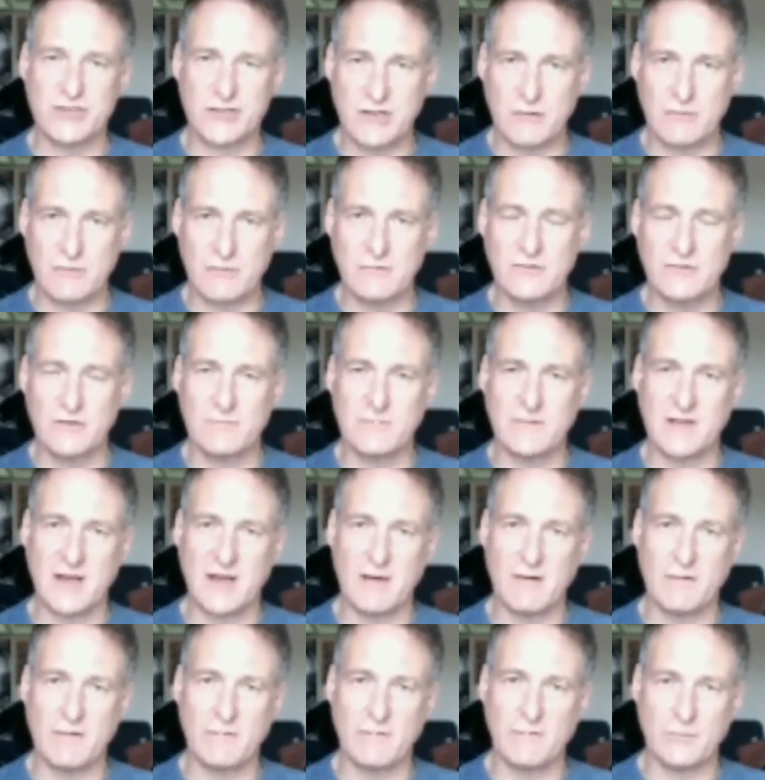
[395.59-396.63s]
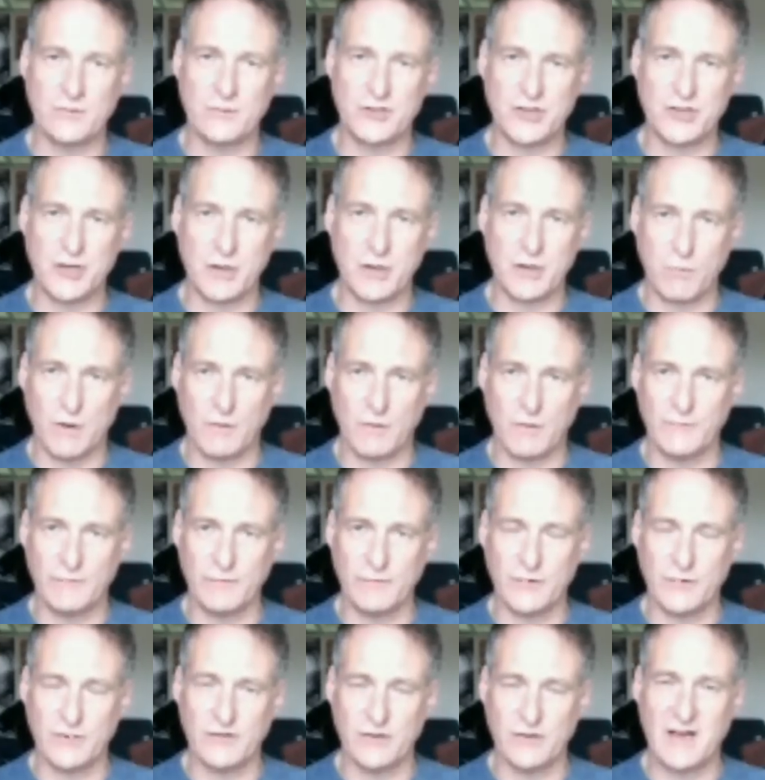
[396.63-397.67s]
so I showed them the L4G
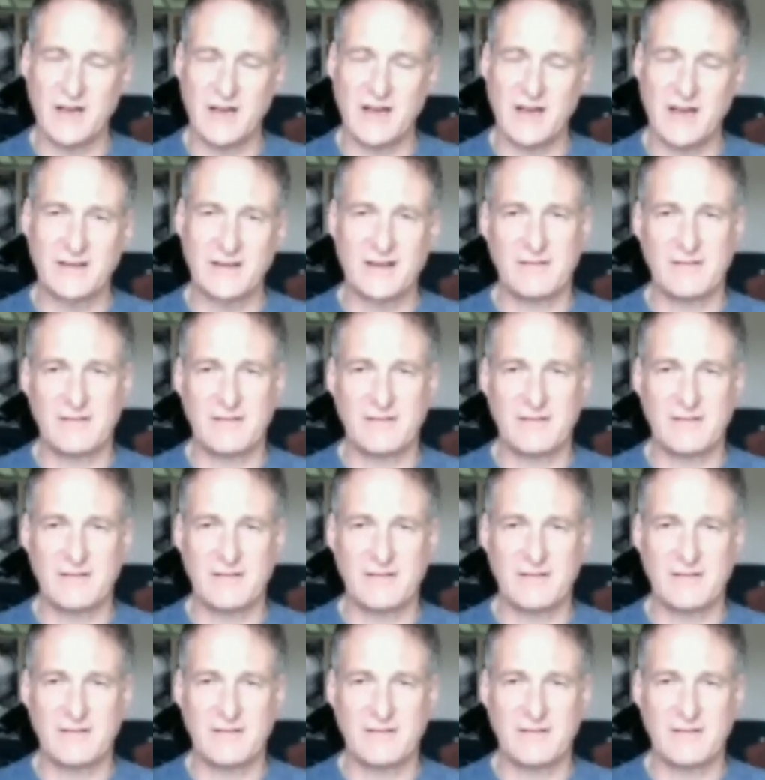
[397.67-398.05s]
Watford,